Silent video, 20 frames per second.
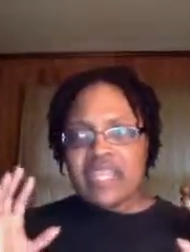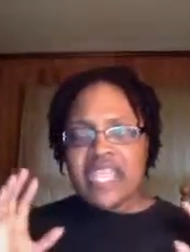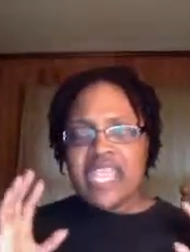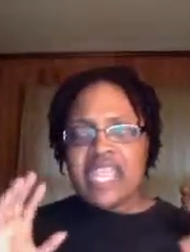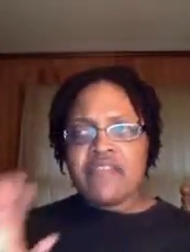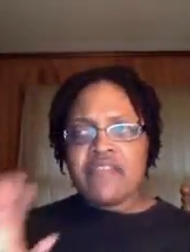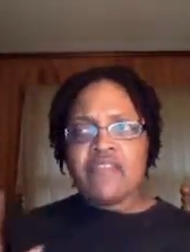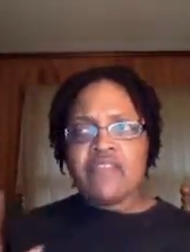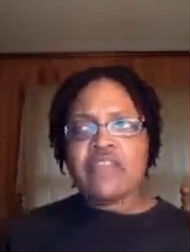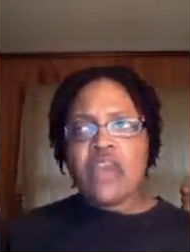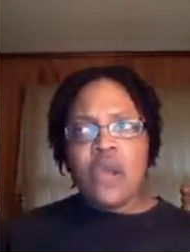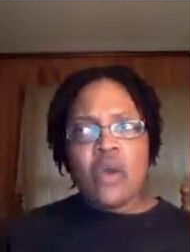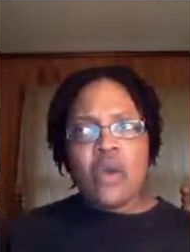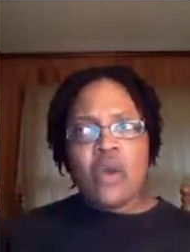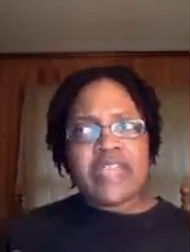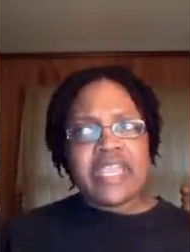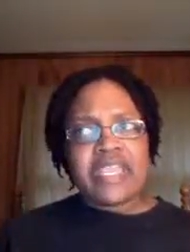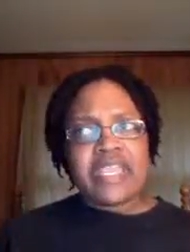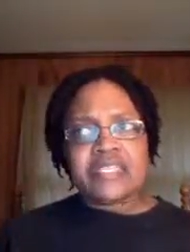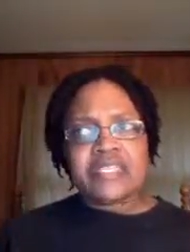even though
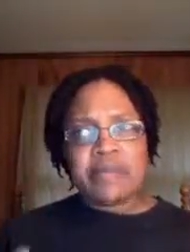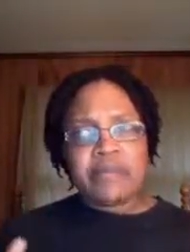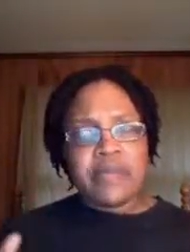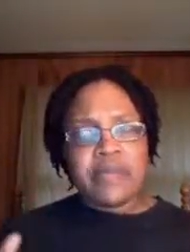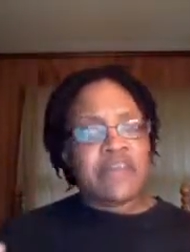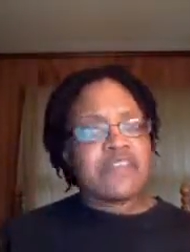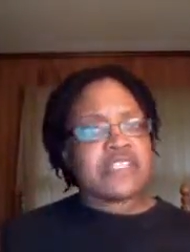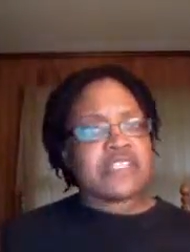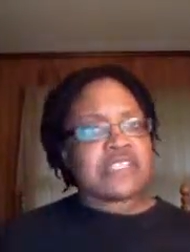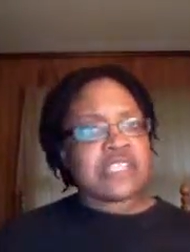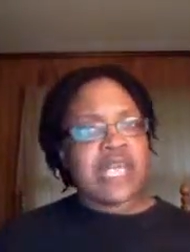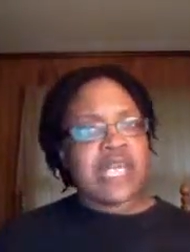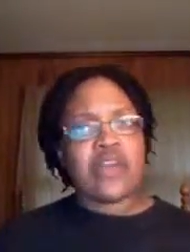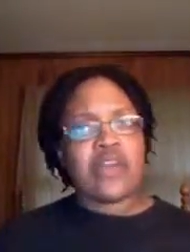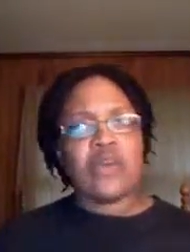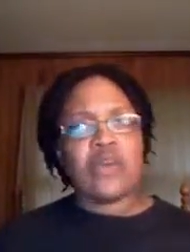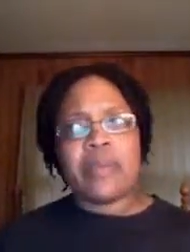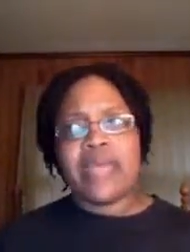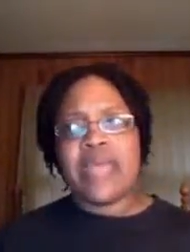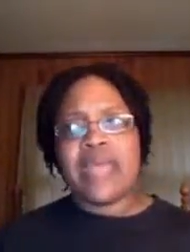he's a bit of a
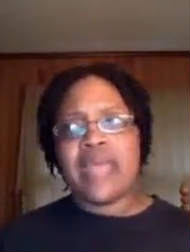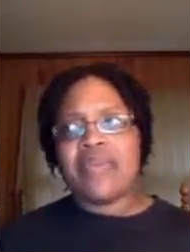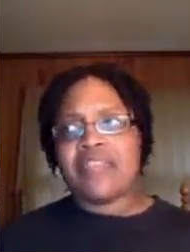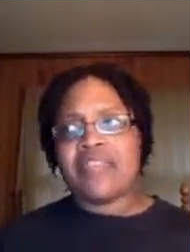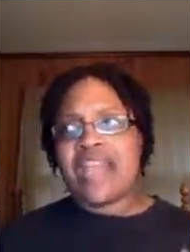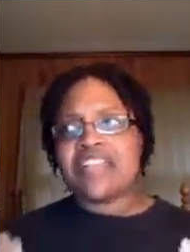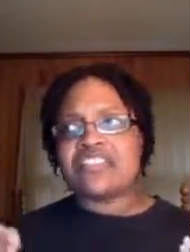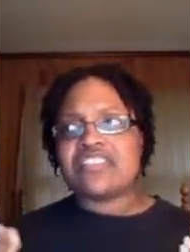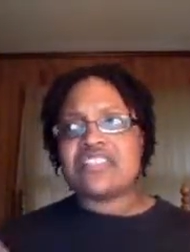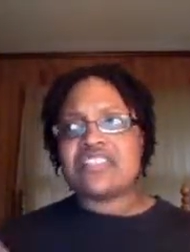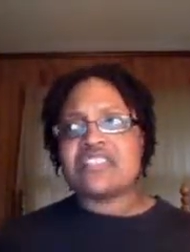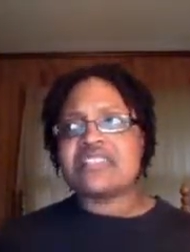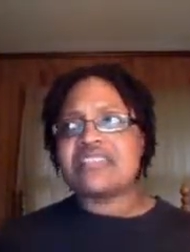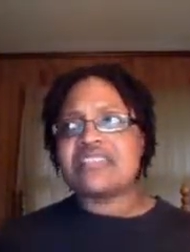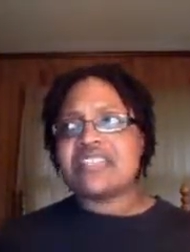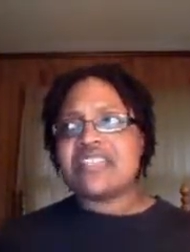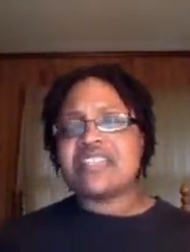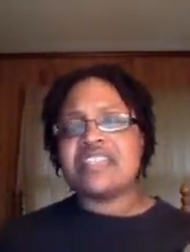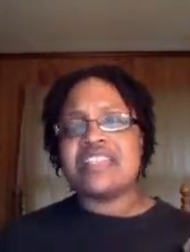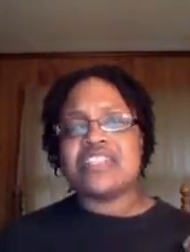psychopath, I just
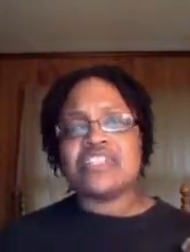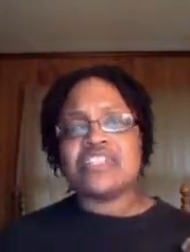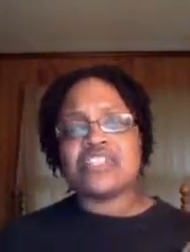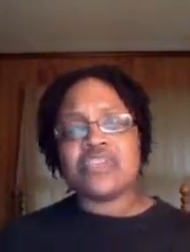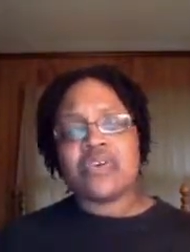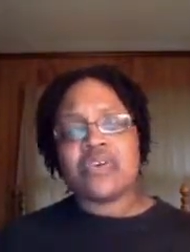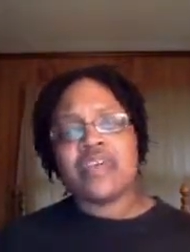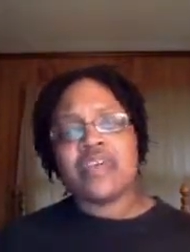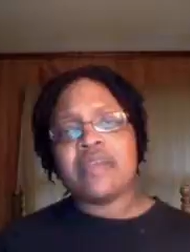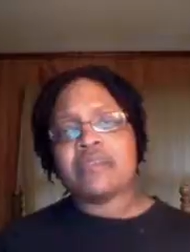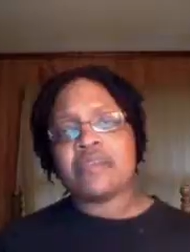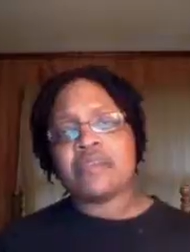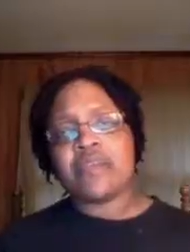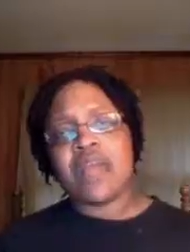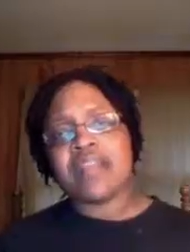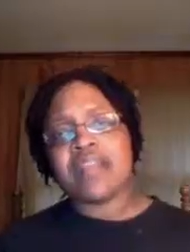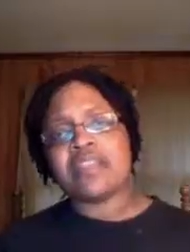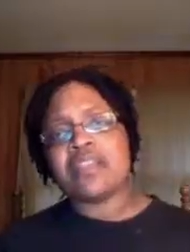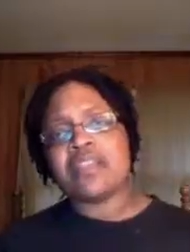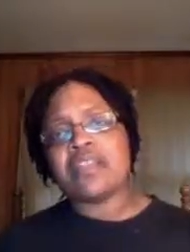didn't enjoy him
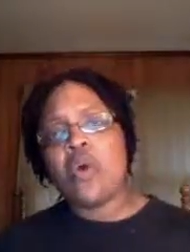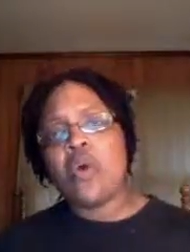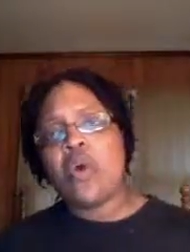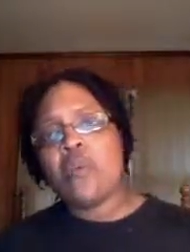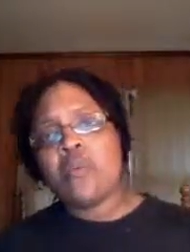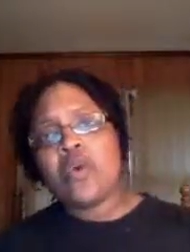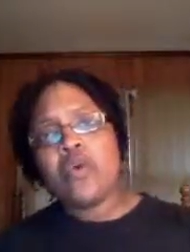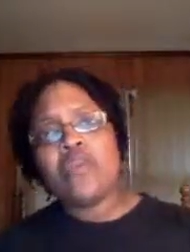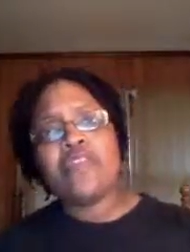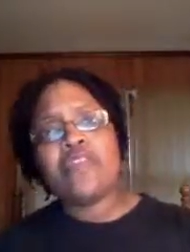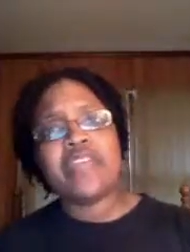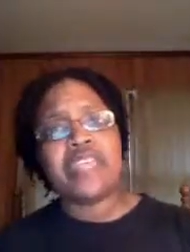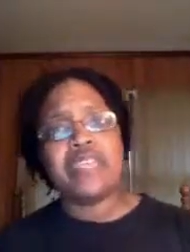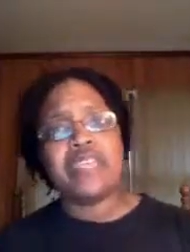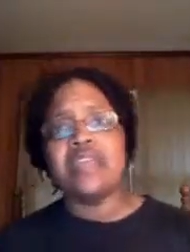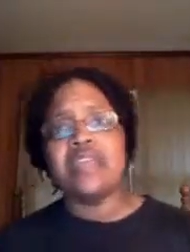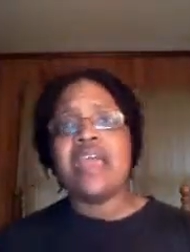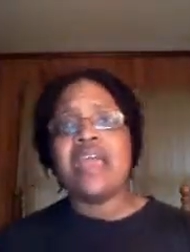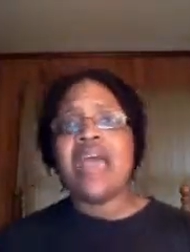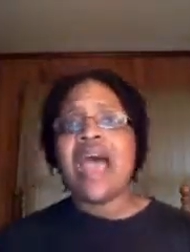throughout the whole movie.